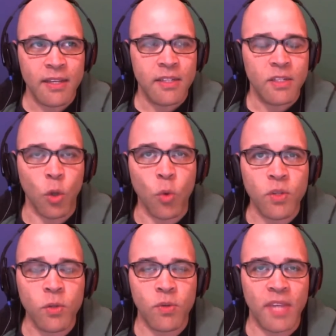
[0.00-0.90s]
"Don't
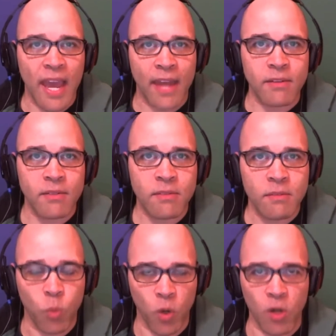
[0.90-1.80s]
you get
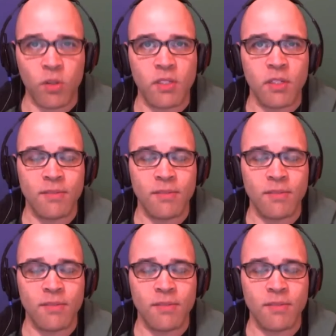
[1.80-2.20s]
world?"